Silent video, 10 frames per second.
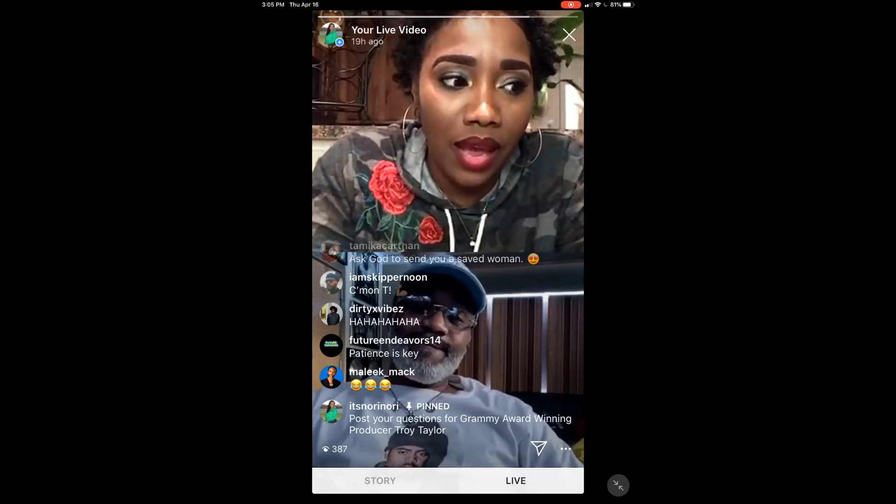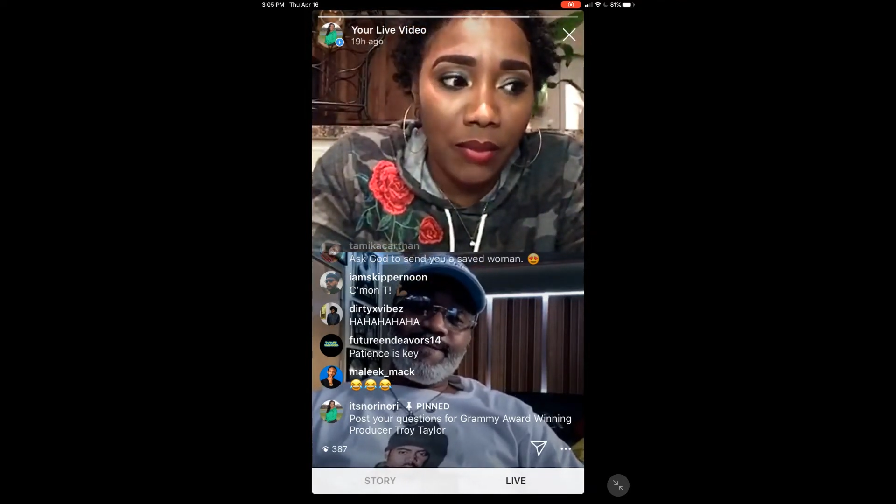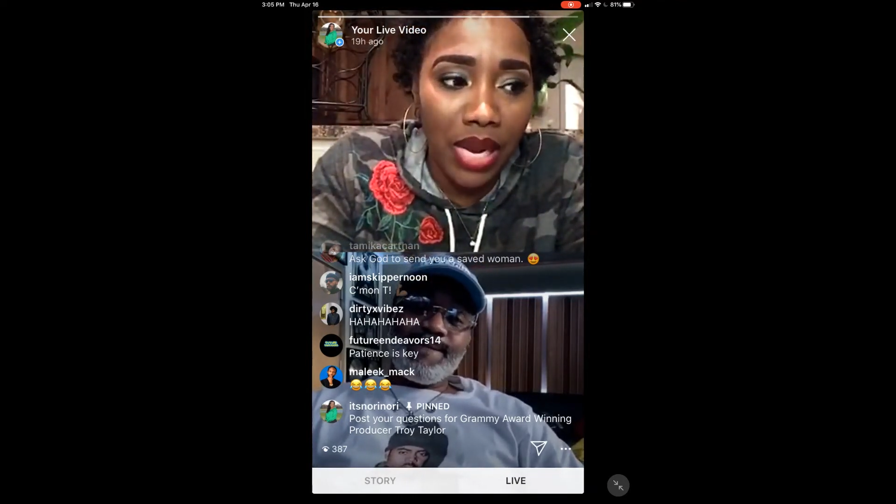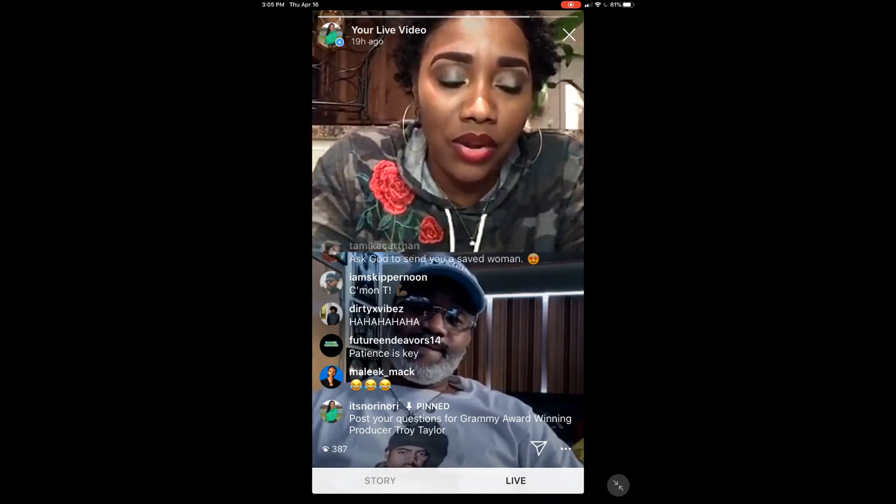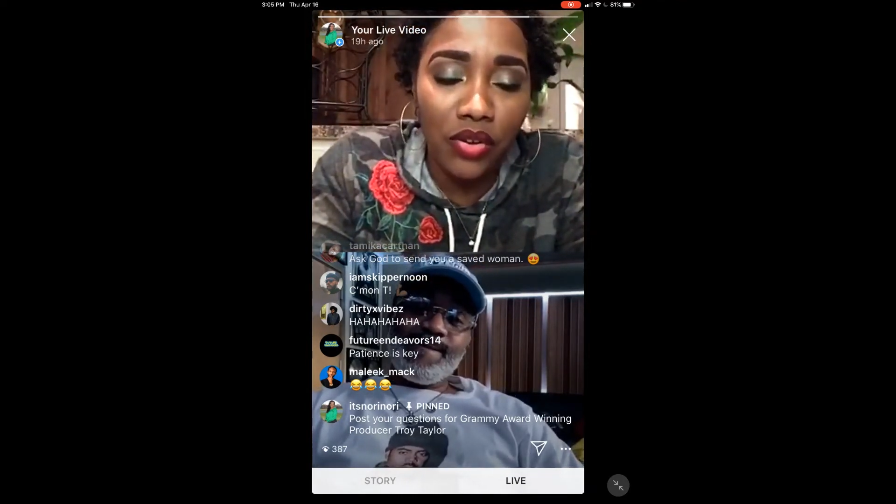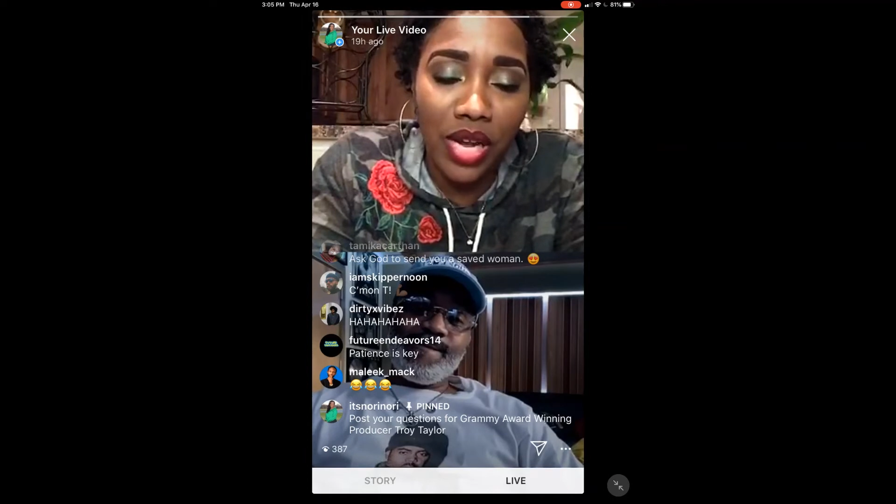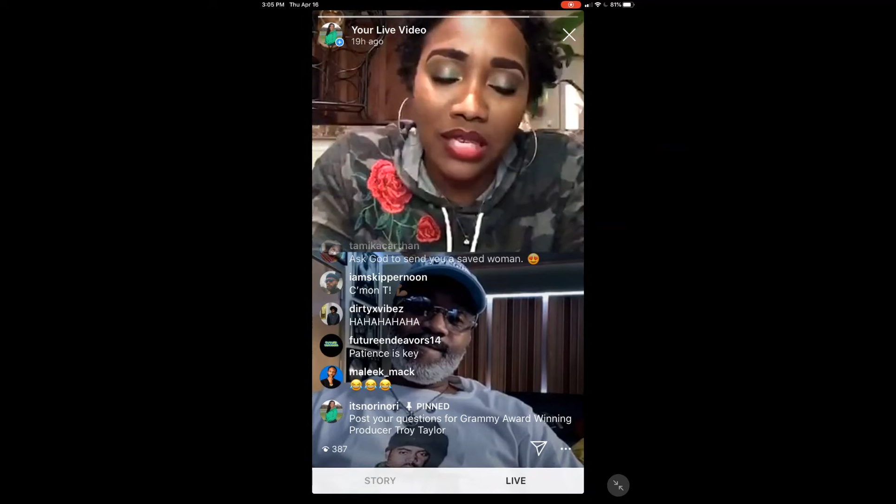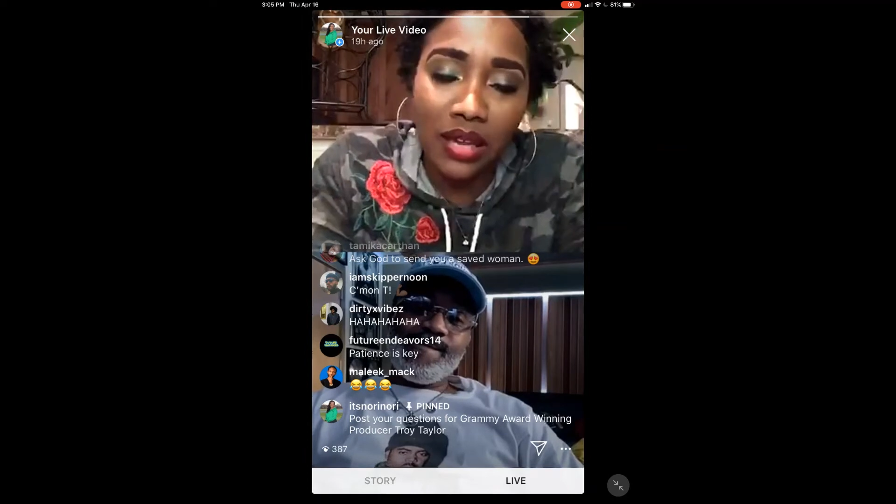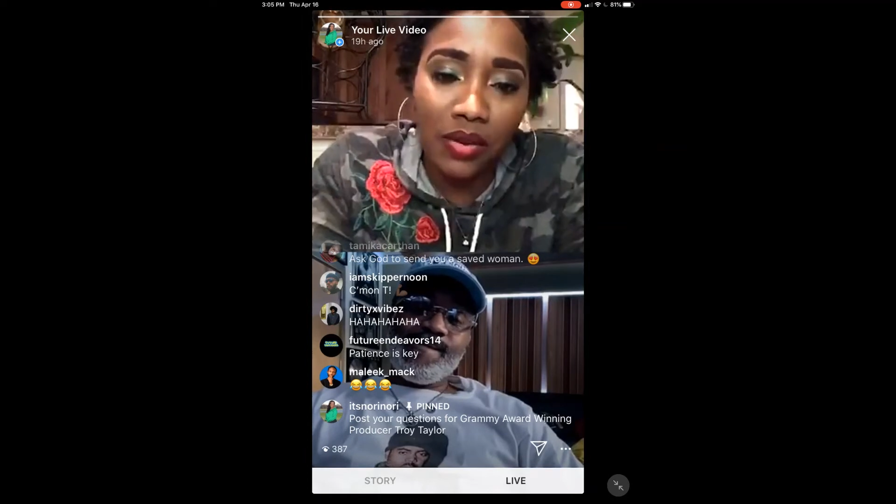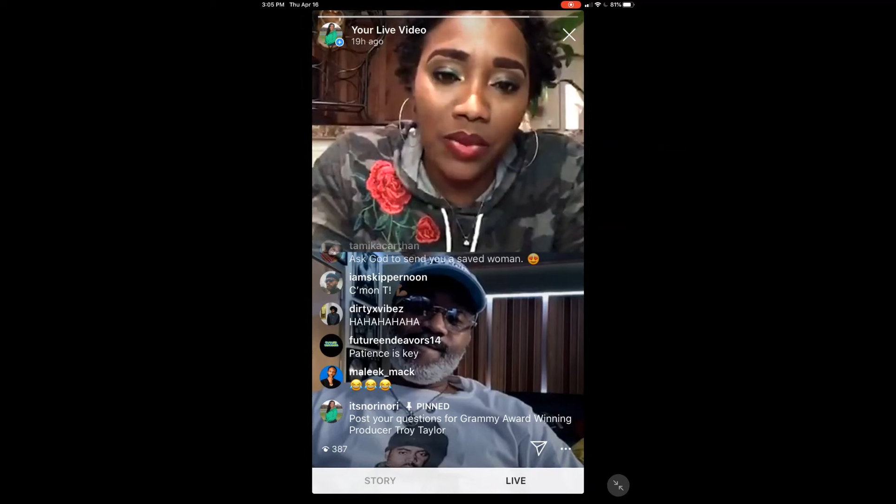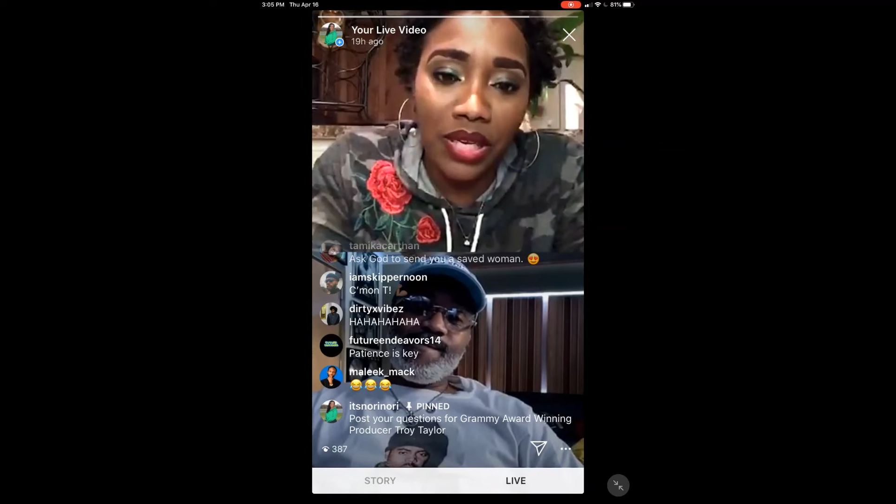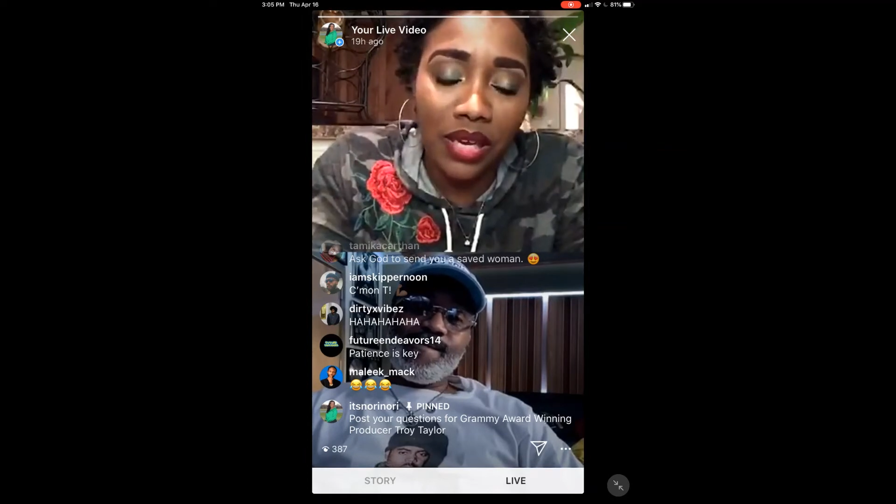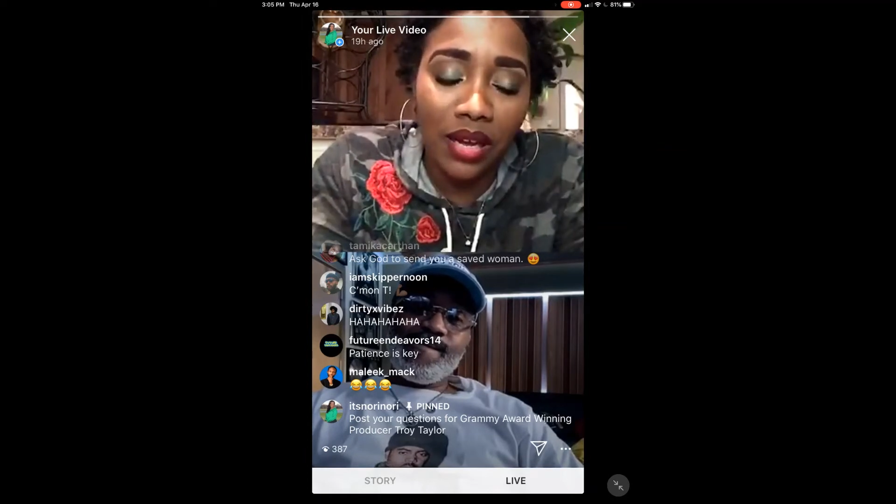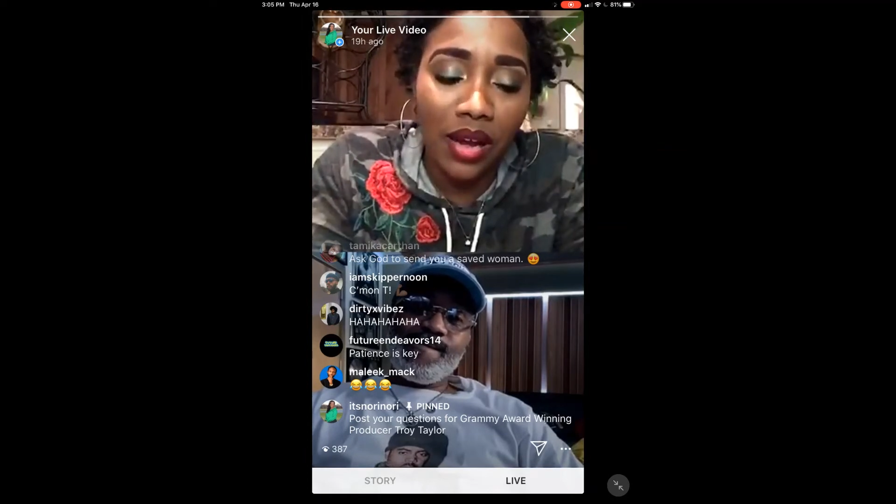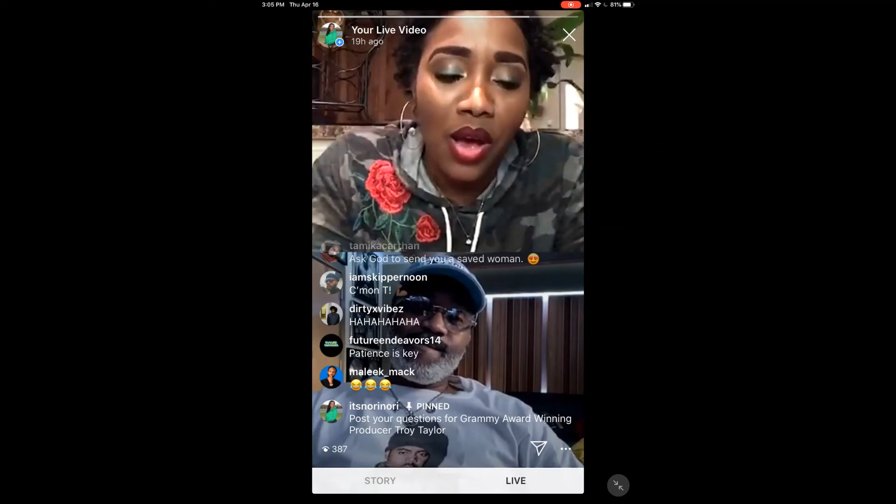I mean, I know you guys started really
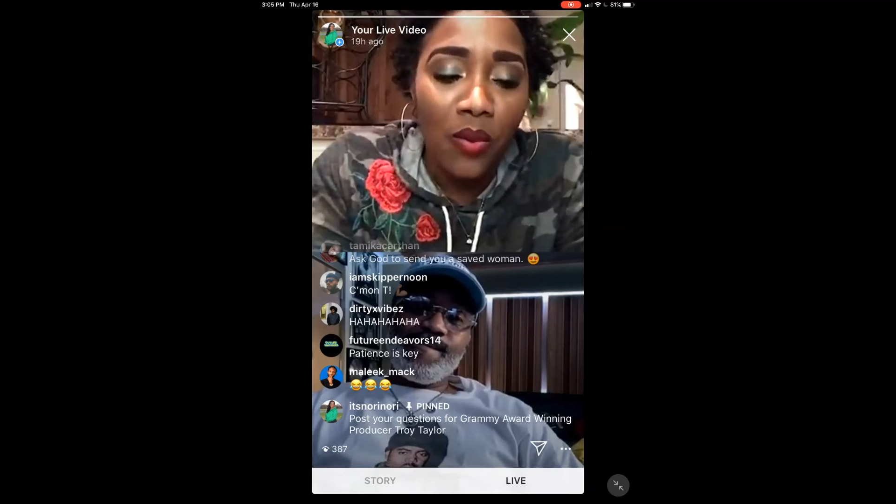young.